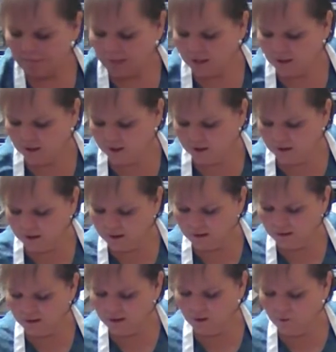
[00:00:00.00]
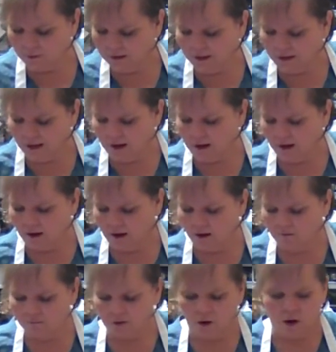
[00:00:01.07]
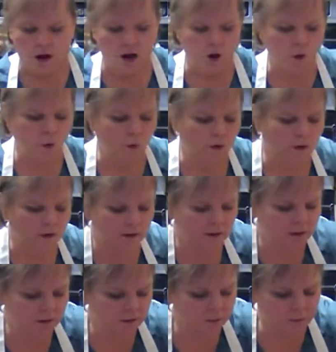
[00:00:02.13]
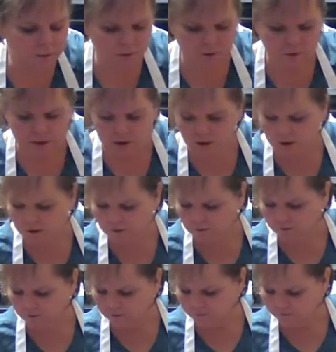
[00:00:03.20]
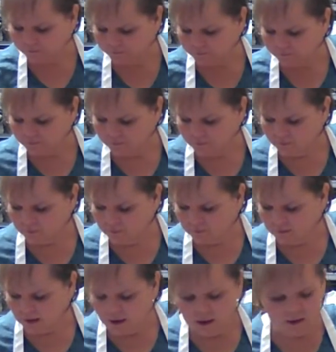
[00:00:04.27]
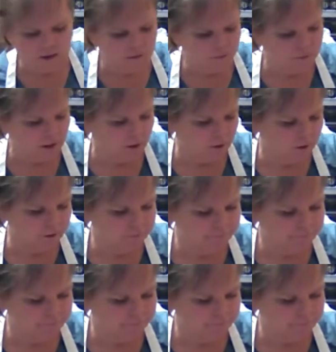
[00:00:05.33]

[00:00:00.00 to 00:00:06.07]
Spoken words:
And then we have a 1/4 teaspoon of onion powder,